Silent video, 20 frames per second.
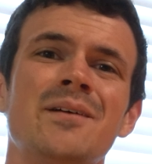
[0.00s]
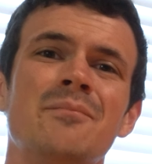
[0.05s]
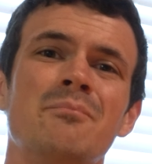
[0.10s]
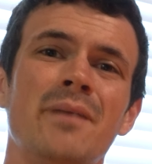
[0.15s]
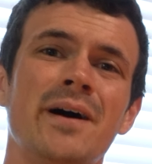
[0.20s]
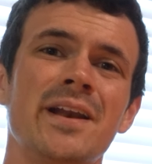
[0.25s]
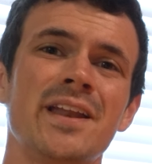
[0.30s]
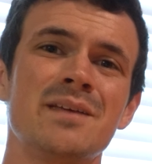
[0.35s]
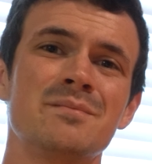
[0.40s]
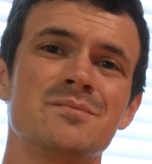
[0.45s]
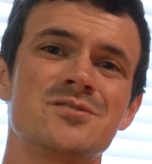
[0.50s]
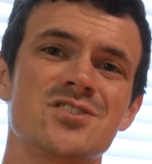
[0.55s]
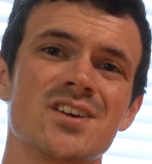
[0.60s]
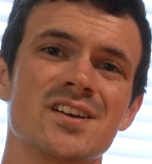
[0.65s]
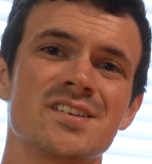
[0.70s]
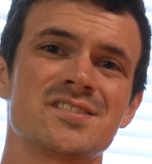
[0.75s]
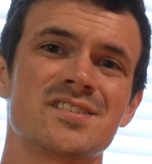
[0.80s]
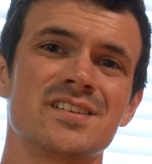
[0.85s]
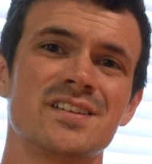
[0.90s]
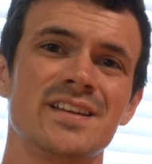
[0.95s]
My name's
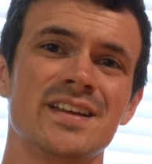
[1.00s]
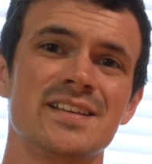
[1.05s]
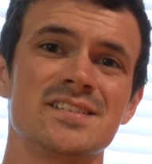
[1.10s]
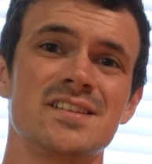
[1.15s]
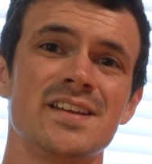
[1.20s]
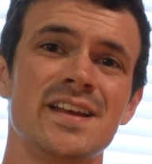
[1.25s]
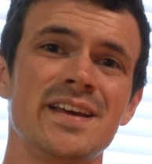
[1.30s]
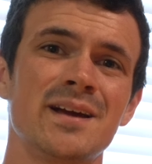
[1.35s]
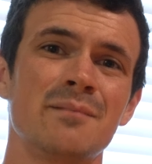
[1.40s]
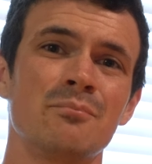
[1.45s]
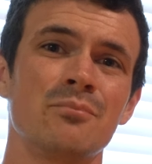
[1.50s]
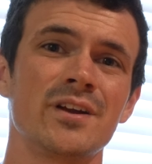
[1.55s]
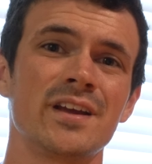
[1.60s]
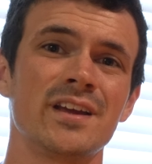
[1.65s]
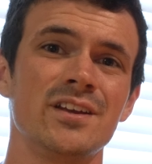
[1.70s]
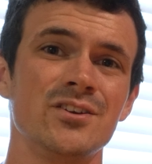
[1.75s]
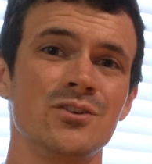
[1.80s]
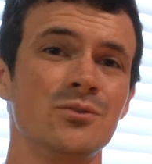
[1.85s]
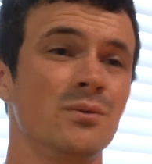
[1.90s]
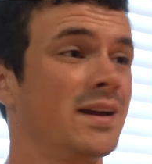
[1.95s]
Justin and today I'm
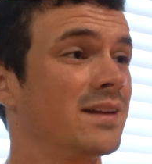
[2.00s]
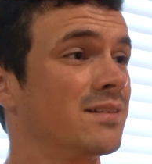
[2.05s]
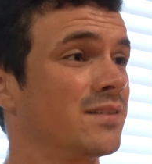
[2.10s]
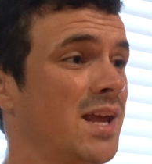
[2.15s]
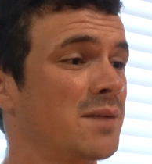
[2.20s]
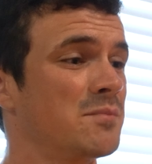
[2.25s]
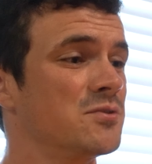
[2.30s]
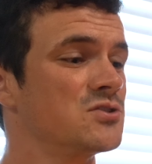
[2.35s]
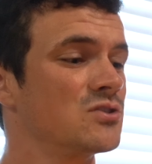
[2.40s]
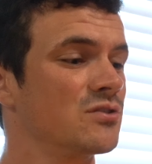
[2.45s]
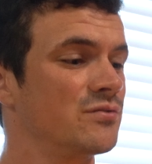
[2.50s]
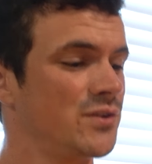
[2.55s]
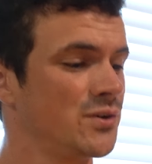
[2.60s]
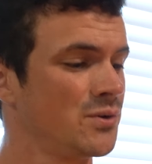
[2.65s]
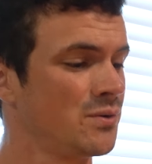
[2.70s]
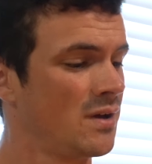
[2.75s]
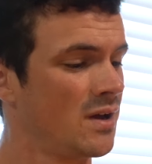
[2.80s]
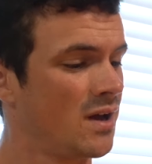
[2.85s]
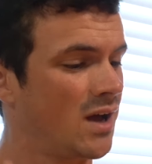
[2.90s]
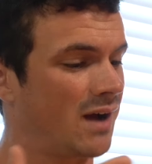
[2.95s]
bringing you a layman's
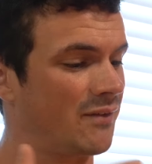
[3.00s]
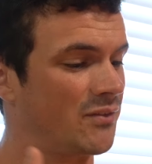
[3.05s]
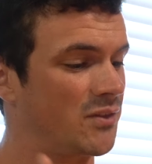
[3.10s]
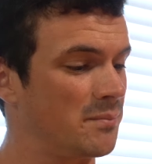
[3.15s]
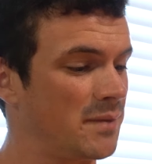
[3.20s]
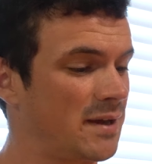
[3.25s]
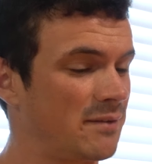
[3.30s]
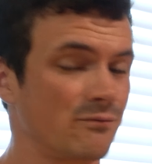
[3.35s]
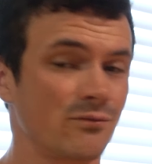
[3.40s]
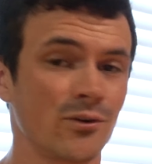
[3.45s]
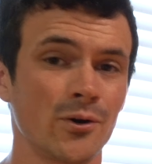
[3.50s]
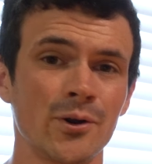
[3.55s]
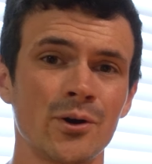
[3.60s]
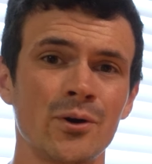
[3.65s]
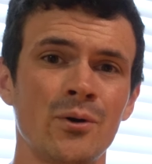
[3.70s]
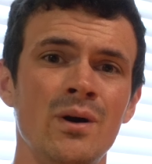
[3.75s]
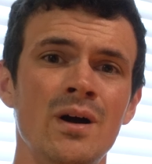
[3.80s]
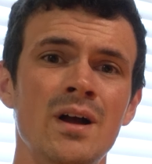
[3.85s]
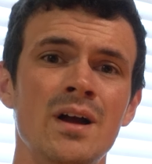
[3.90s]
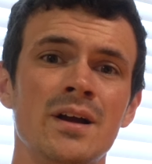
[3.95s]
review of the
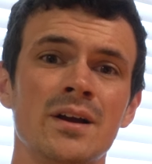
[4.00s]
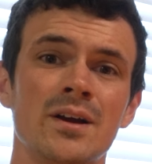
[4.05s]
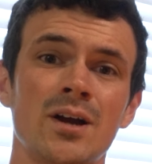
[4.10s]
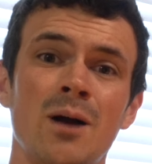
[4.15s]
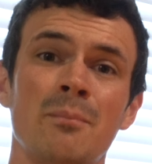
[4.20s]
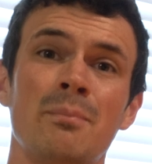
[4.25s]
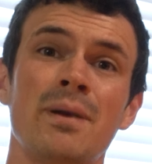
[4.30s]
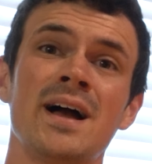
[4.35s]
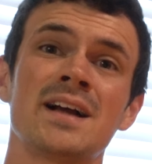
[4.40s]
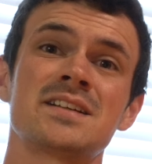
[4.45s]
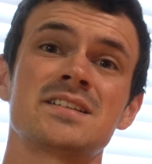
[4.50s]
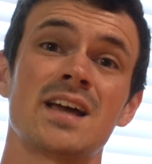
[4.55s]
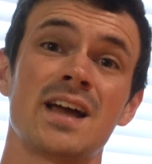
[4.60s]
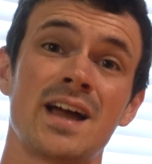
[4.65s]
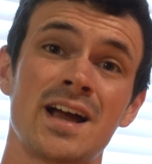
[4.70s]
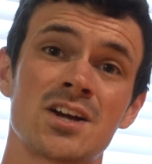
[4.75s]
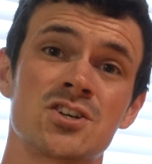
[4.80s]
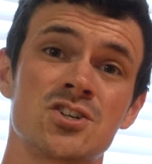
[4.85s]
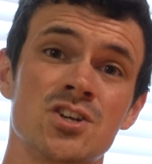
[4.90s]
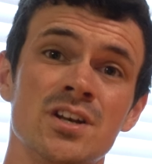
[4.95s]
Manfrotto Compact
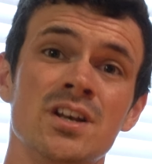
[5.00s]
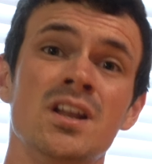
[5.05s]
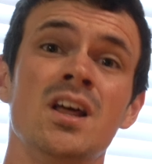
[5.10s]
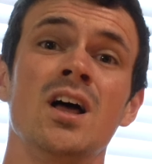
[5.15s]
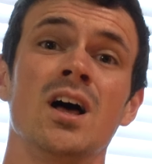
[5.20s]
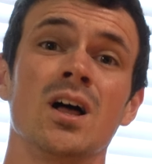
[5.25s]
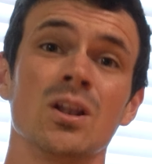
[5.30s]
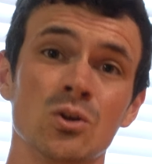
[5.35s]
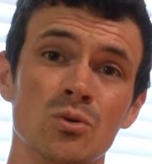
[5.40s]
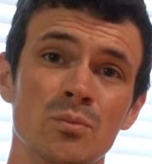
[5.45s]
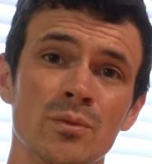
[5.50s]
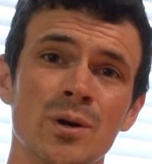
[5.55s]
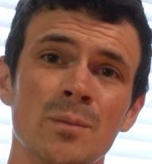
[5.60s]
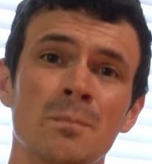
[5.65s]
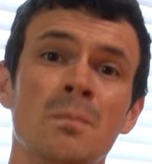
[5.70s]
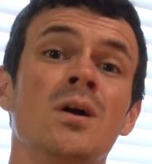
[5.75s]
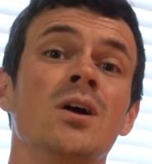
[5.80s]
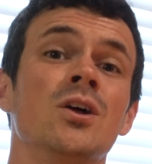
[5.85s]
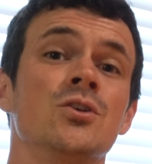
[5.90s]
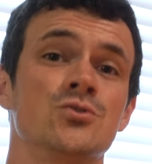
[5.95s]
Action
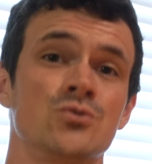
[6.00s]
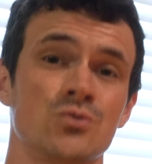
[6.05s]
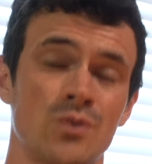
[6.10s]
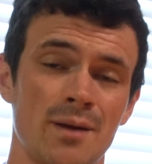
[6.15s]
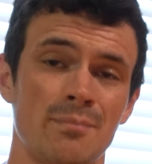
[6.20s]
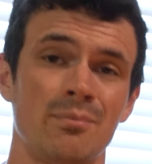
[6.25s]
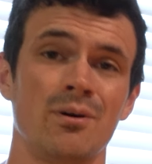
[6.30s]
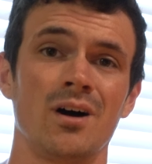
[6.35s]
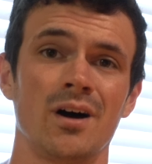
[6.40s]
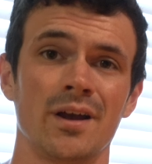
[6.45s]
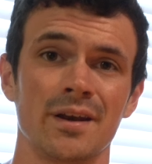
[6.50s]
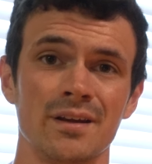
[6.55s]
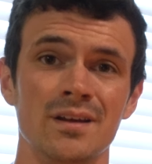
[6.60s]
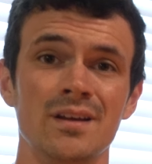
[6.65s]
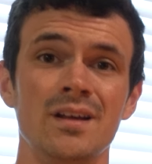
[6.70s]
Aluminum Tripod.